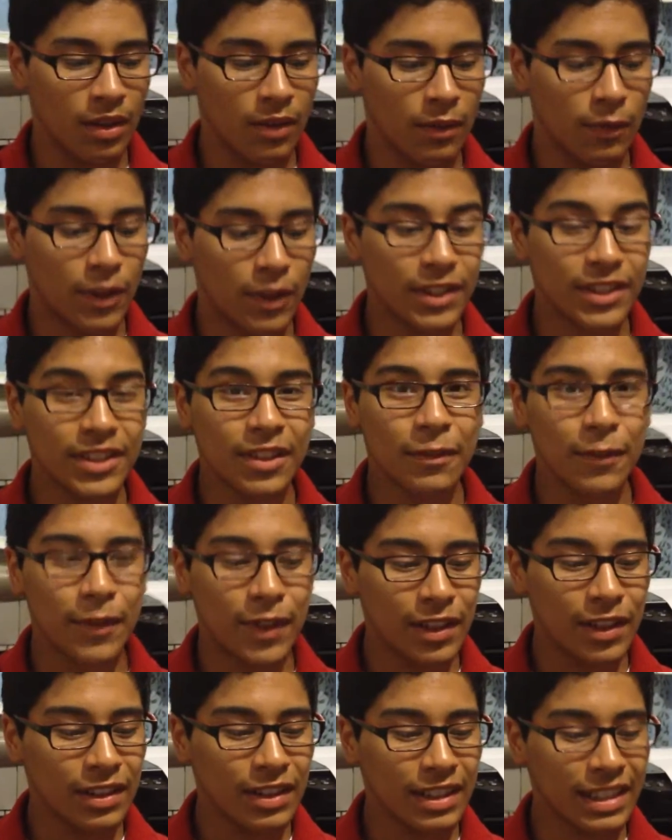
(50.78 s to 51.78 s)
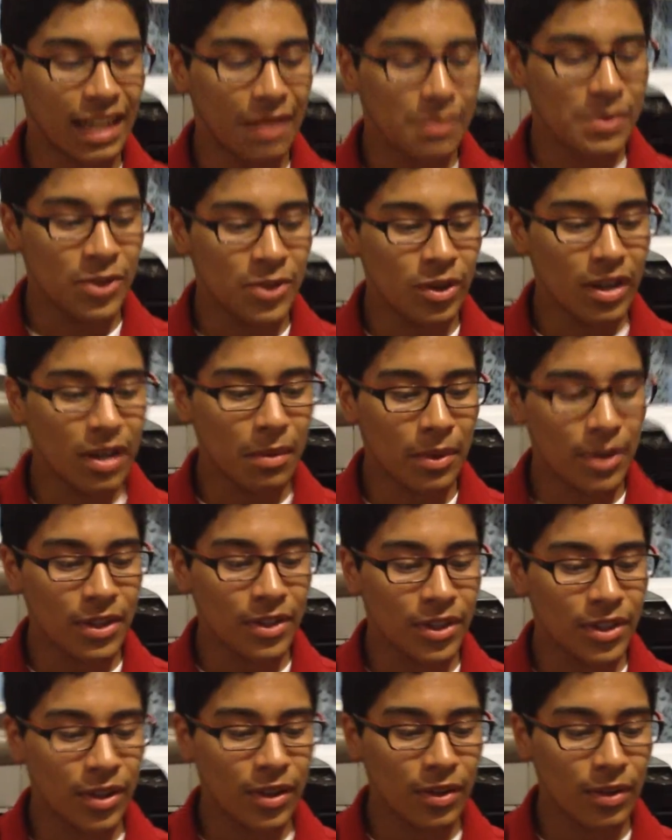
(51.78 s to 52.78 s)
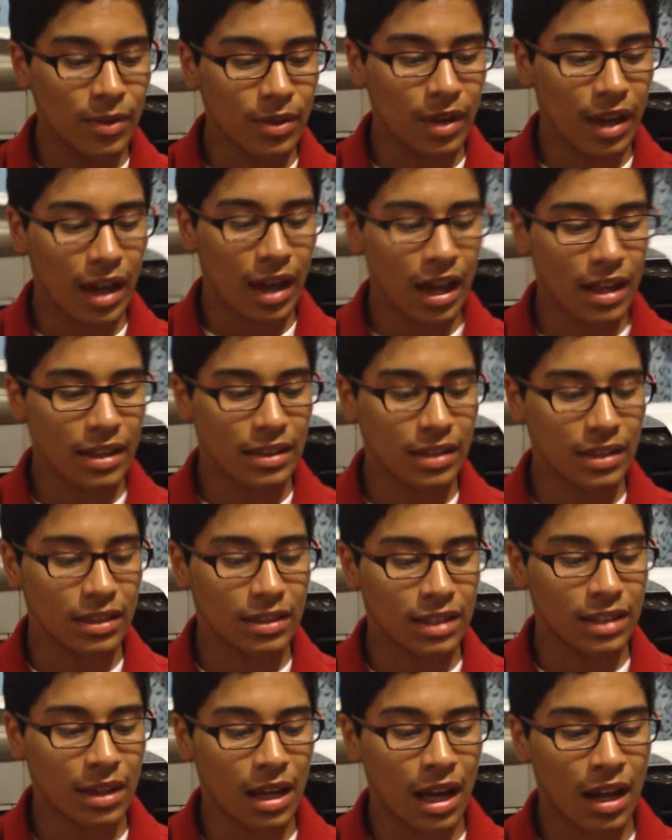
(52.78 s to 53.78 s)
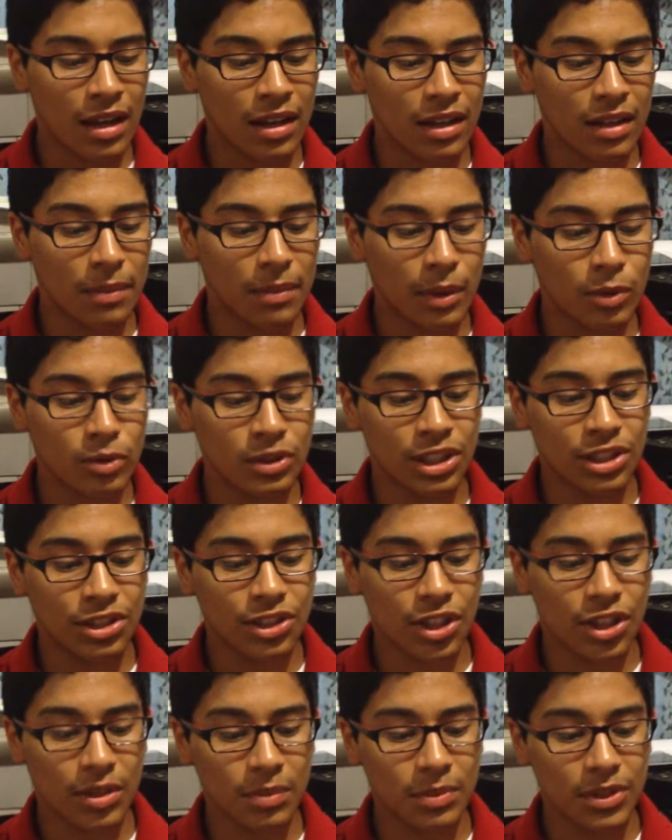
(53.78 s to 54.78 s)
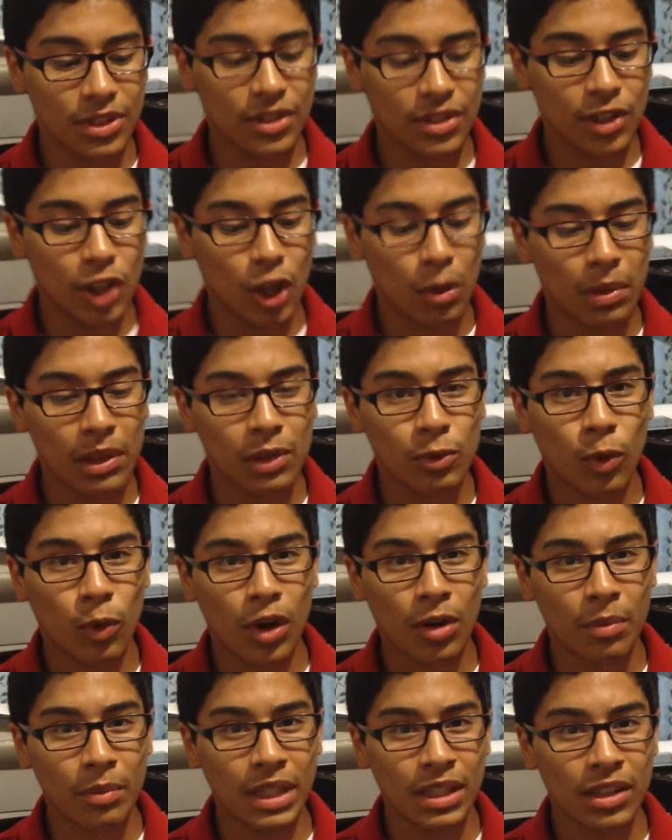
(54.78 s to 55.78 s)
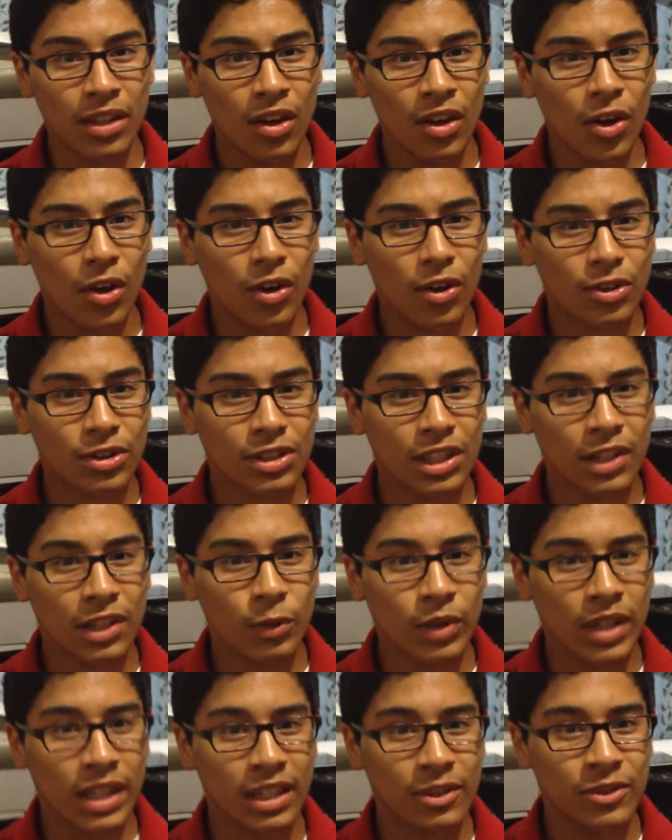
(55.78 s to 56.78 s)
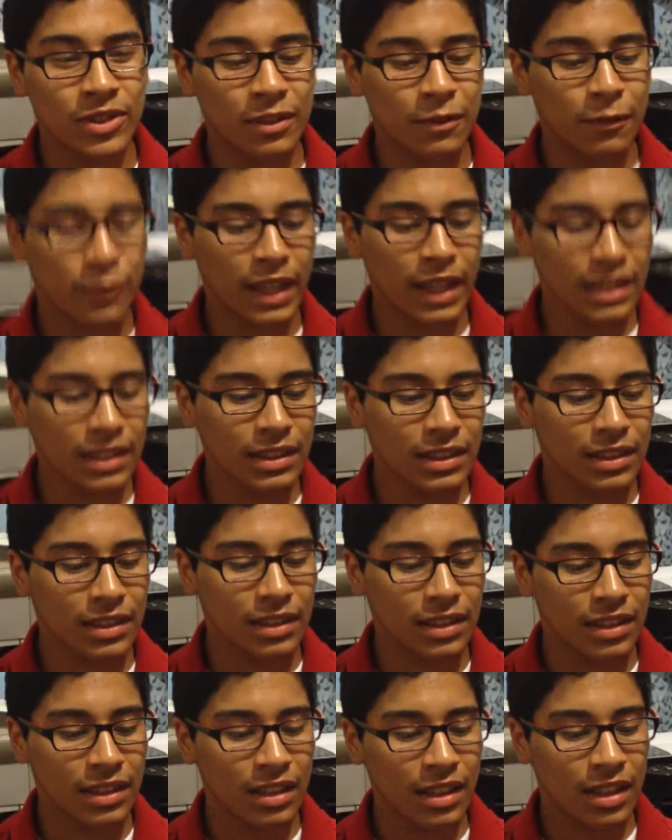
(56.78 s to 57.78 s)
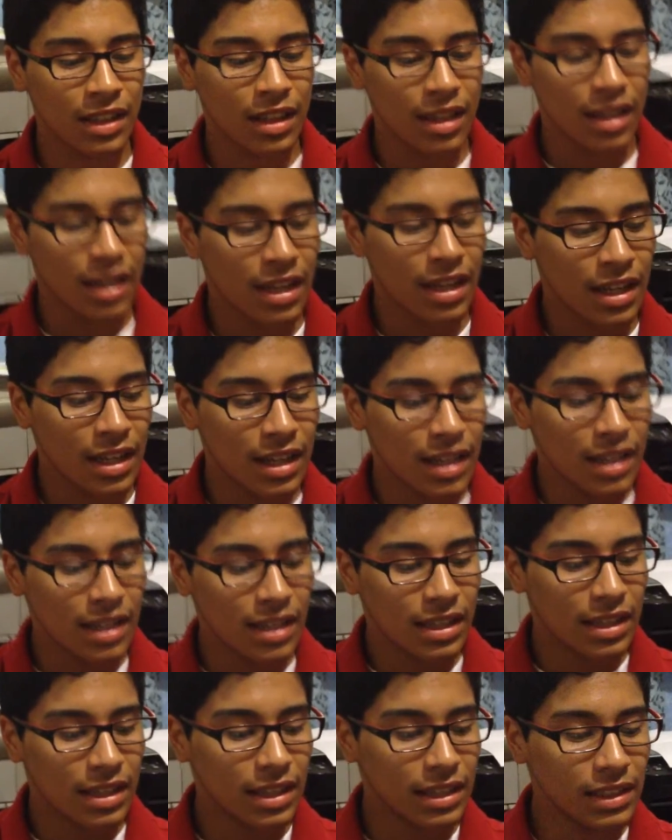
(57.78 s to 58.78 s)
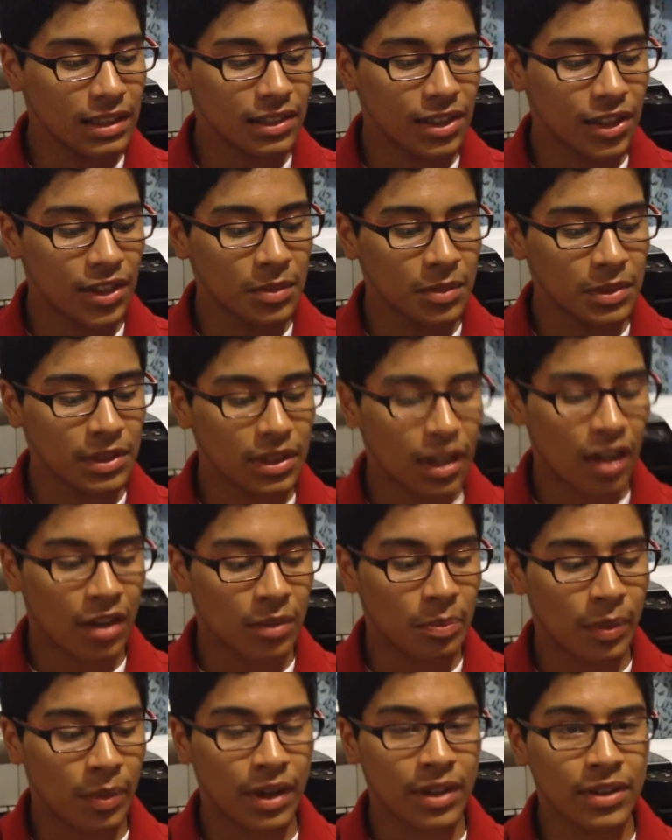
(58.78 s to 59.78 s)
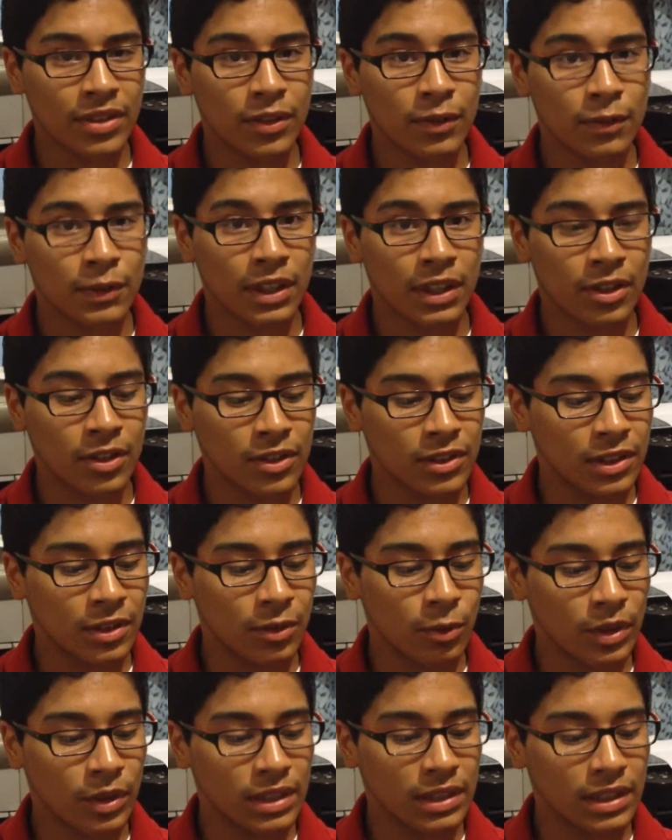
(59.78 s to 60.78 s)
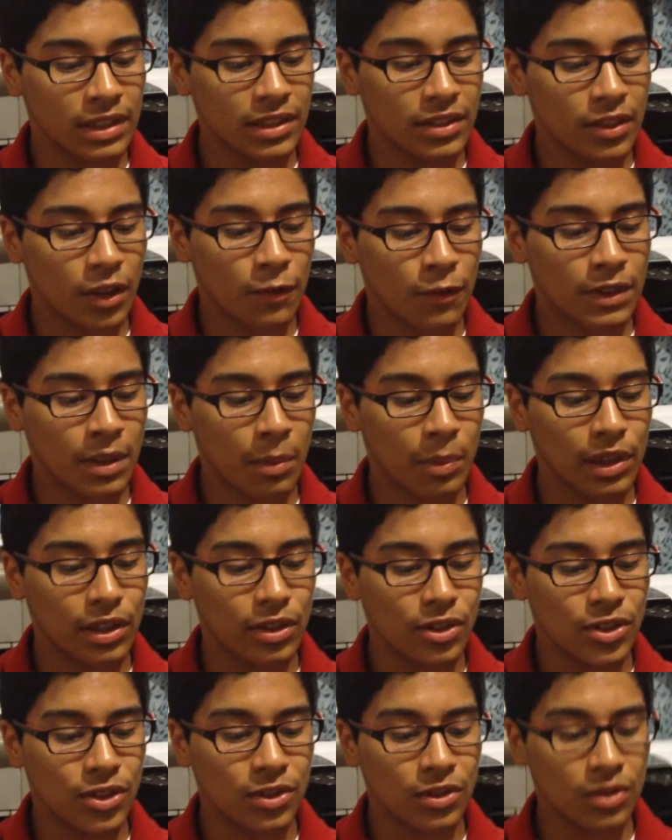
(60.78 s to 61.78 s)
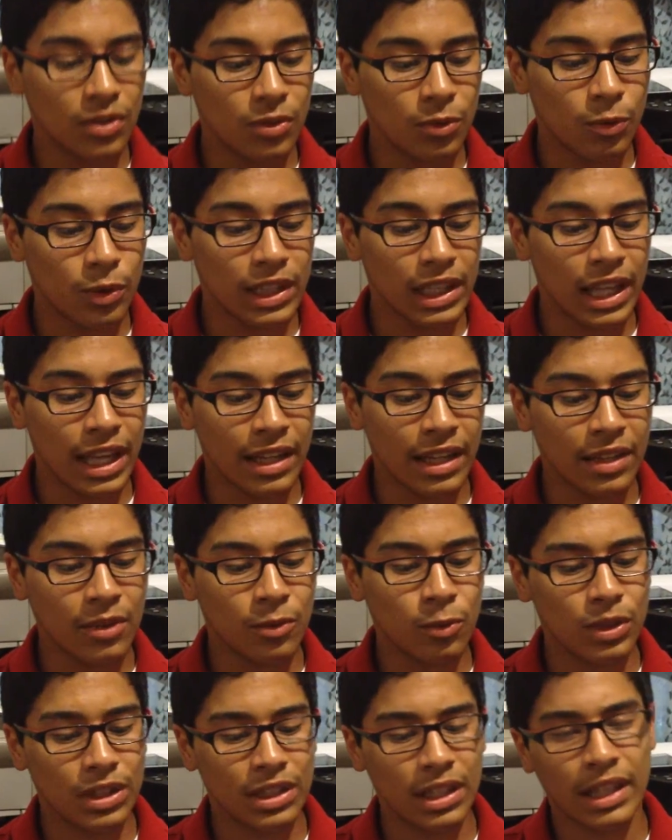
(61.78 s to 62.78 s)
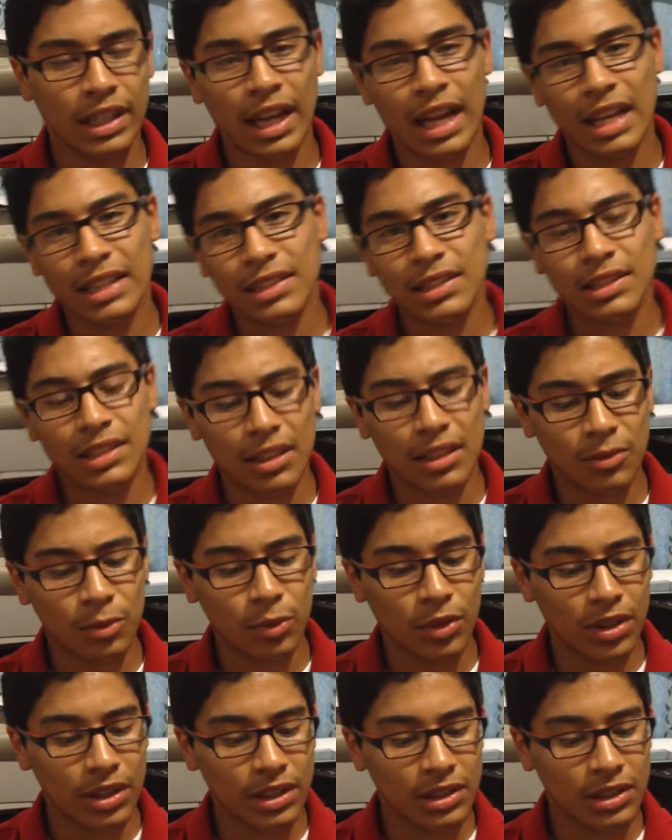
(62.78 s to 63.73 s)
First of all, have you ever known about the terms global warming or the greenhouse effect? These terms are part of the consequences of the pollution related with the gases that we